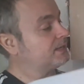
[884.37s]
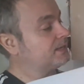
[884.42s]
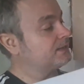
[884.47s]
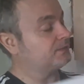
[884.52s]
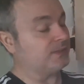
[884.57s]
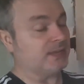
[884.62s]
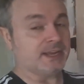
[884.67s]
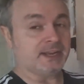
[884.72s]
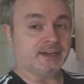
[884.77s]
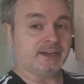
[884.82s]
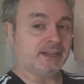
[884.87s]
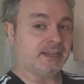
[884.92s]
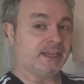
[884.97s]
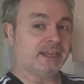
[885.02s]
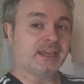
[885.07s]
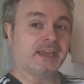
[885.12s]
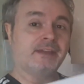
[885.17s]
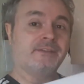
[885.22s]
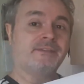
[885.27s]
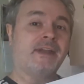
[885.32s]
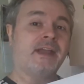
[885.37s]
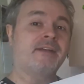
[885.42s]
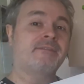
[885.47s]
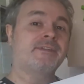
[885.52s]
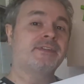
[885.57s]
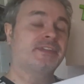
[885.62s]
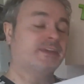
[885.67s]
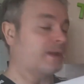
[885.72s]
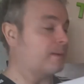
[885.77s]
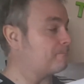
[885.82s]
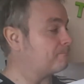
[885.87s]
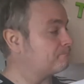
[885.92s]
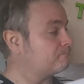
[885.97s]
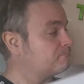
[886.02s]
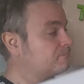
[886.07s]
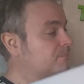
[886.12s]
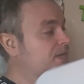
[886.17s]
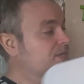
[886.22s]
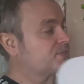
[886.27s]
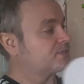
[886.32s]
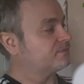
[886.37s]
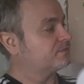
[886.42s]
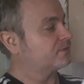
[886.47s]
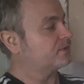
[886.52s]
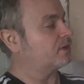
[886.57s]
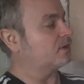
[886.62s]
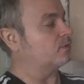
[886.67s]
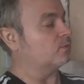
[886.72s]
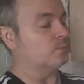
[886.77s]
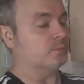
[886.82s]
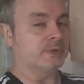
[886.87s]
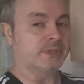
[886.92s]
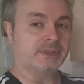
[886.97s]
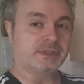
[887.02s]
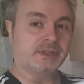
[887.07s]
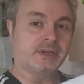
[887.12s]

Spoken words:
Then he gave everything a massive coat with